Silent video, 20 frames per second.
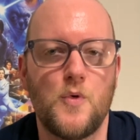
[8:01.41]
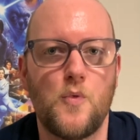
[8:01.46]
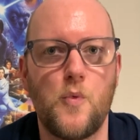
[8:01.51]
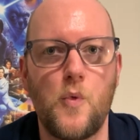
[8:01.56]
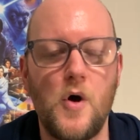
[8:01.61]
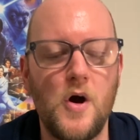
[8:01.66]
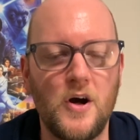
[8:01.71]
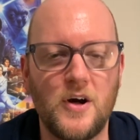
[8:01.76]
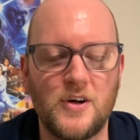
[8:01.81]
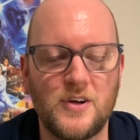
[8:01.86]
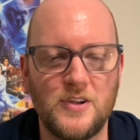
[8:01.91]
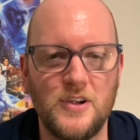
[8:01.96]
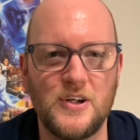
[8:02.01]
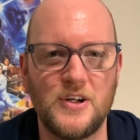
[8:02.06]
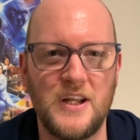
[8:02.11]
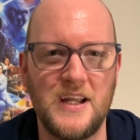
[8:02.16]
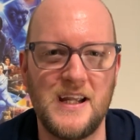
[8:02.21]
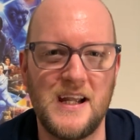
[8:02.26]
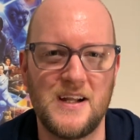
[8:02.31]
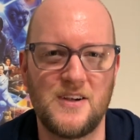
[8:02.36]
work,
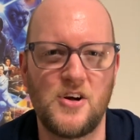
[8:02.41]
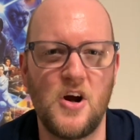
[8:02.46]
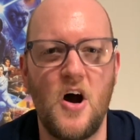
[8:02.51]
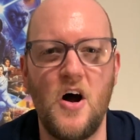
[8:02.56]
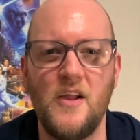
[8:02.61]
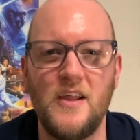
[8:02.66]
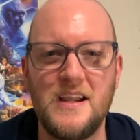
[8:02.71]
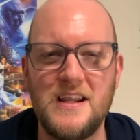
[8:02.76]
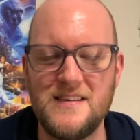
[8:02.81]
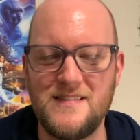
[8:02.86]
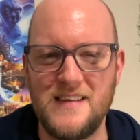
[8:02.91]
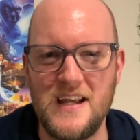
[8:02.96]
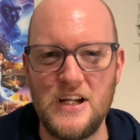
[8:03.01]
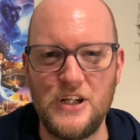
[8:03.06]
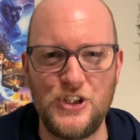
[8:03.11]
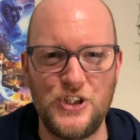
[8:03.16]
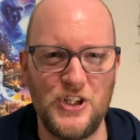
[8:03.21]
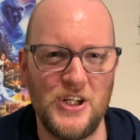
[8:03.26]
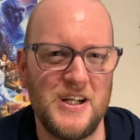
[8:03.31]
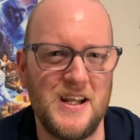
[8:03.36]
looking at
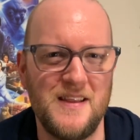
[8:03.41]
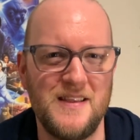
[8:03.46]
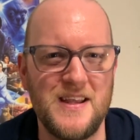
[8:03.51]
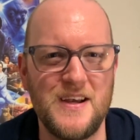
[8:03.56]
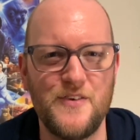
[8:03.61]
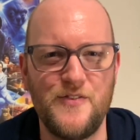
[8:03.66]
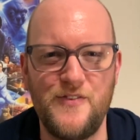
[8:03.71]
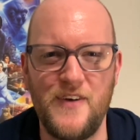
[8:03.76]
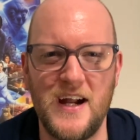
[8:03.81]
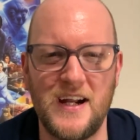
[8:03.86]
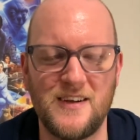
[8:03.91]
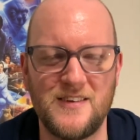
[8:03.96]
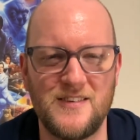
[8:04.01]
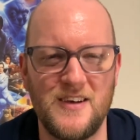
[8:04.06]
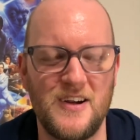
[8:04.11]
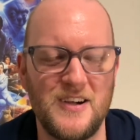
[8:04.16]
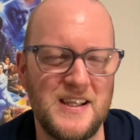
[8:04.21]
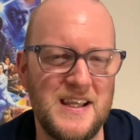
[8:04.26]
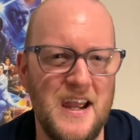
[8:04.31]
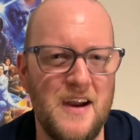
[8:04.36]
colonization and the effects
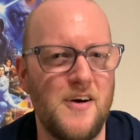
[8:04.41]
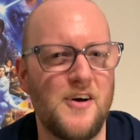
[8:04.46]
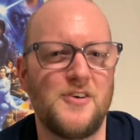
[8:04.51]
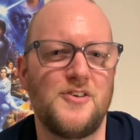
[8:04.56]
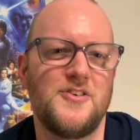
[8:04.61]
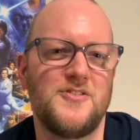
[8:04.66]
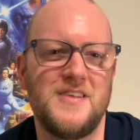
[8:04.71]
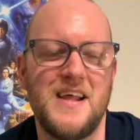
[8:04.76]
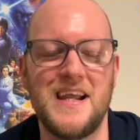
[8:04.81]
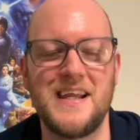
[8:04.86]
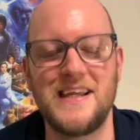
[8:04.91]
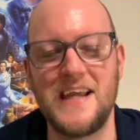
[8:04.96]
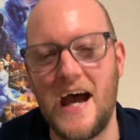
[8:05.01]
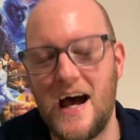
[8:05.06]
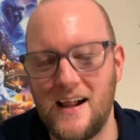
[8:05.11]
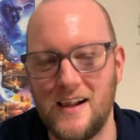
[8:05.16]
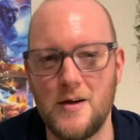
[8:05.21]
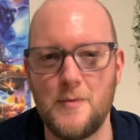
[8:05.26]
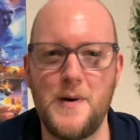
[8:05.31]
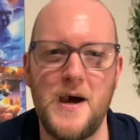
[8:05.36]
on characters like
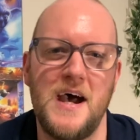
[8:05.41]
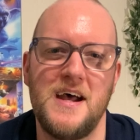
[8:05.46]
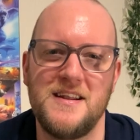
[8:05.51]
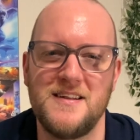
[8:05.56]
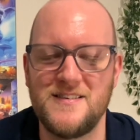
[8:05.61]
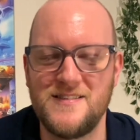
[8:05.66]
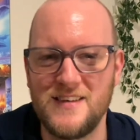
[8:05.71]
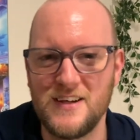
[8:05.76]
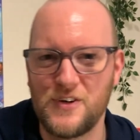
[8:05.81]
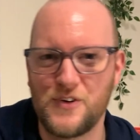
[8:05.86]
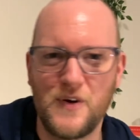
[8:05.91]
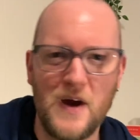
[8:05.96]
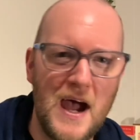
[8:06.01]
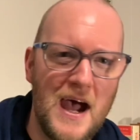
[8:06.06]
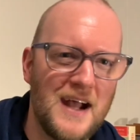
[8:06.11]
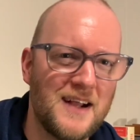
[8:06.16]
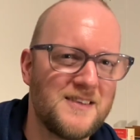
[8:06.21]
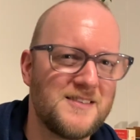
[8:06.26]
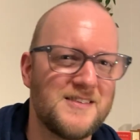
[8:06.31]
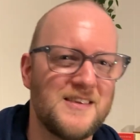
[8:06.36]
Caliban and
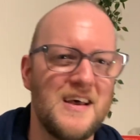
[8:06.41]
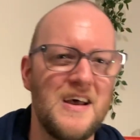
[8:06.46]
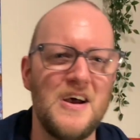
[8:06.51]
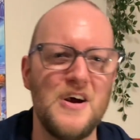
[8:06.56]
Sycorax,